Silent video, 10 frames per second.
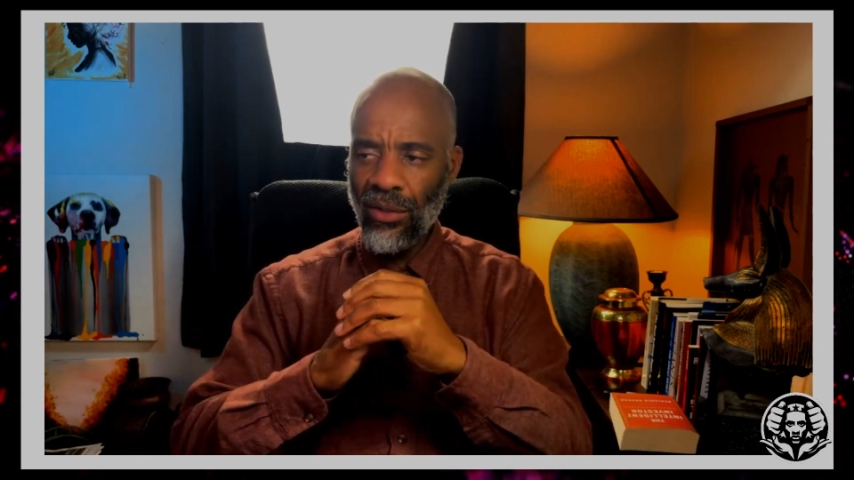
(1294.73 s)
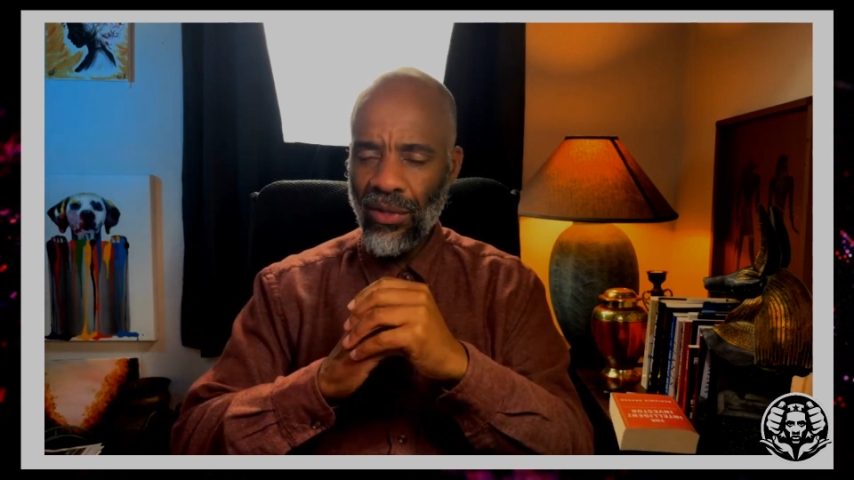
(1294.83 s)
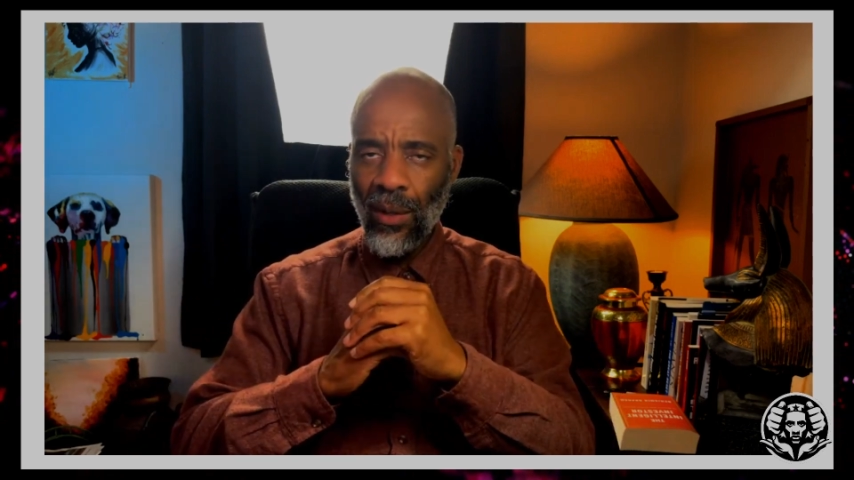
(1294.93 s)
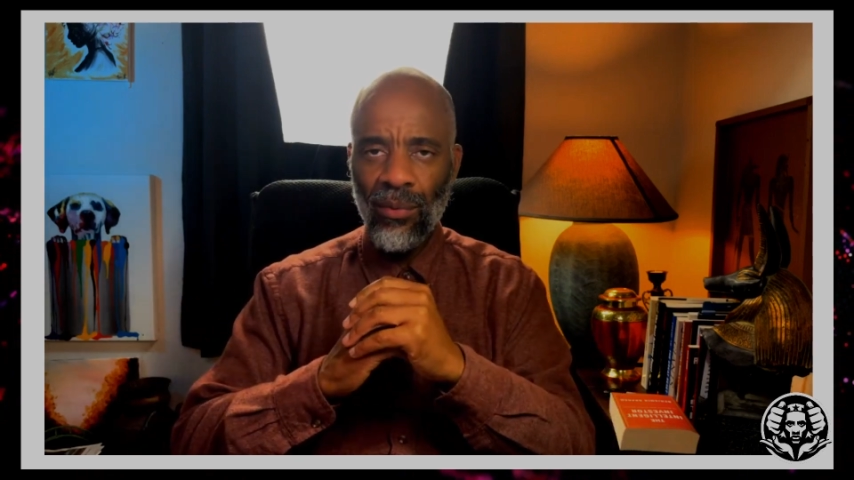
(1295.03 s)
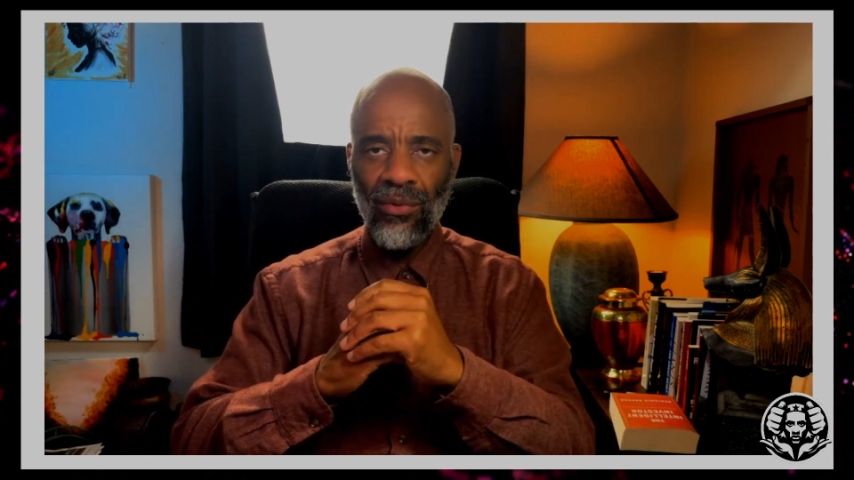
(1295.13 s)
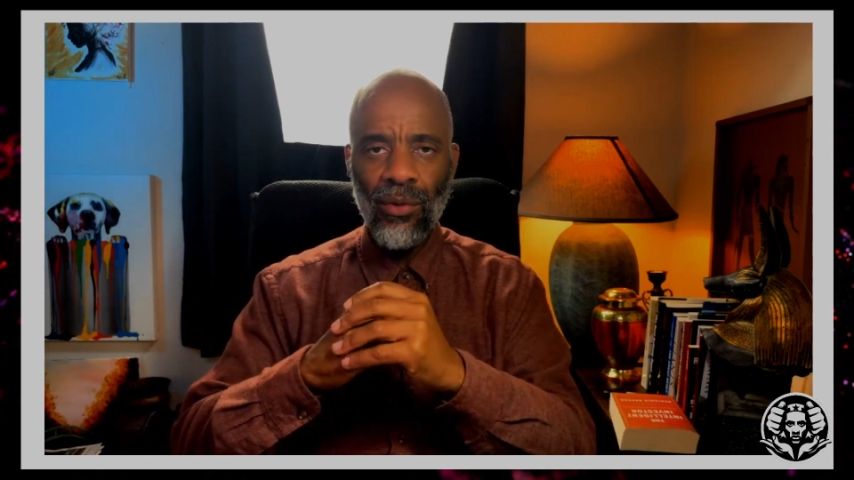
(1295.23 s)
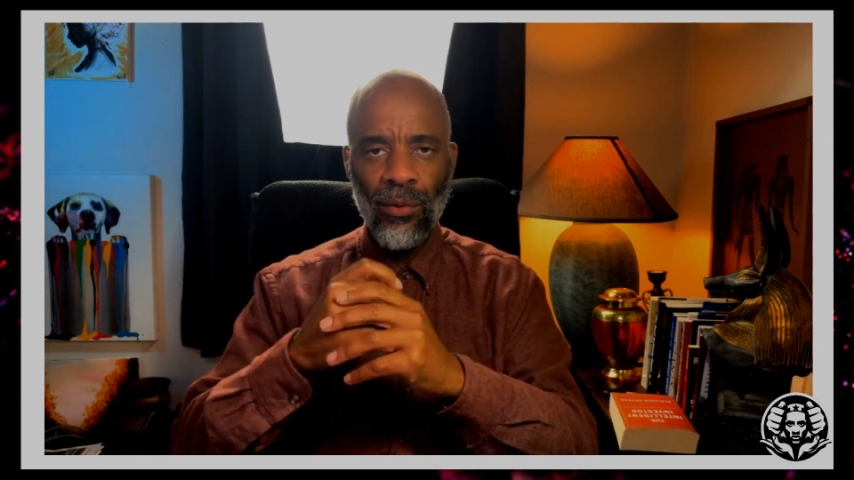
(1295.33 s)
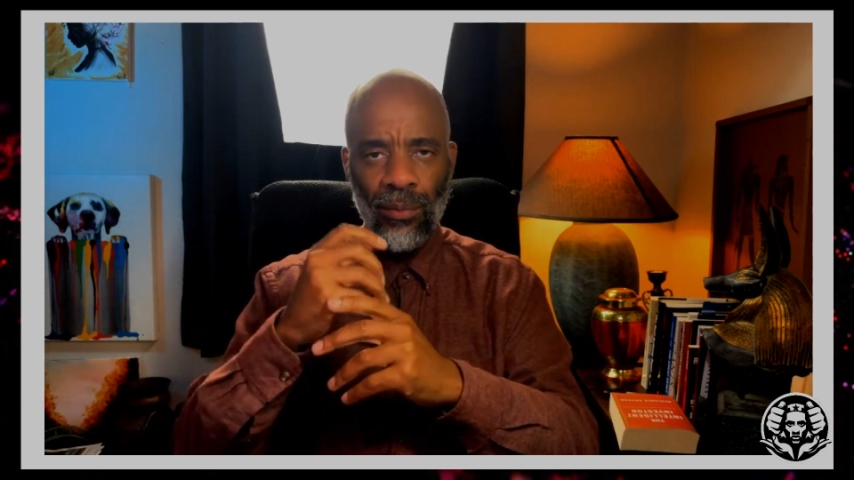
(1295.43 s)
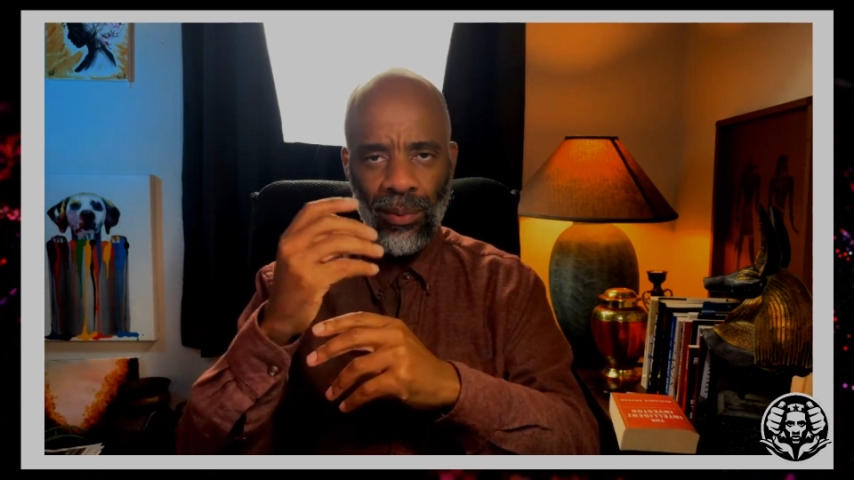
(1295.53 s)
this episode.